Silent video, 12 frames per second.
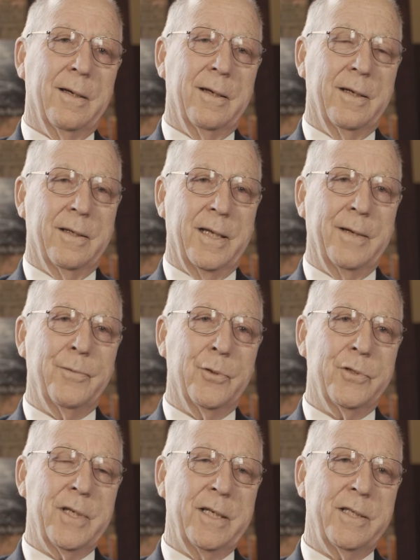And the Air
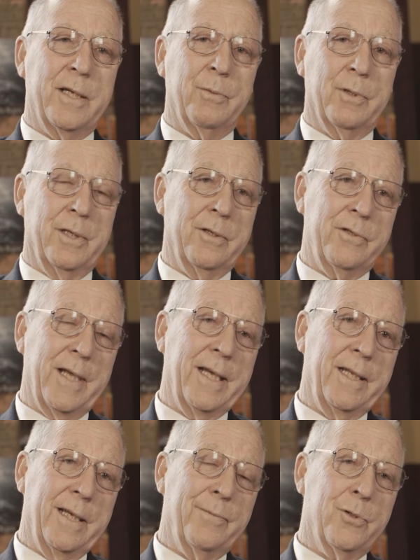Force then said, well, you can stay
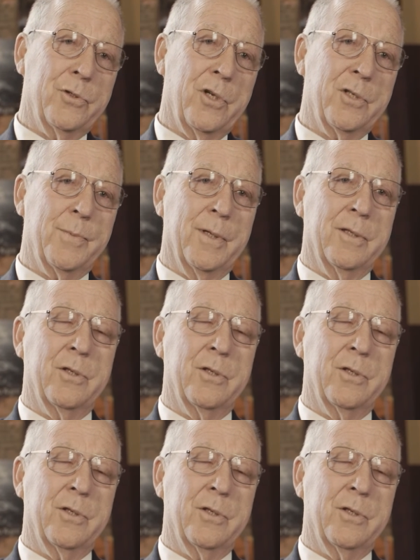in the Air Force hospital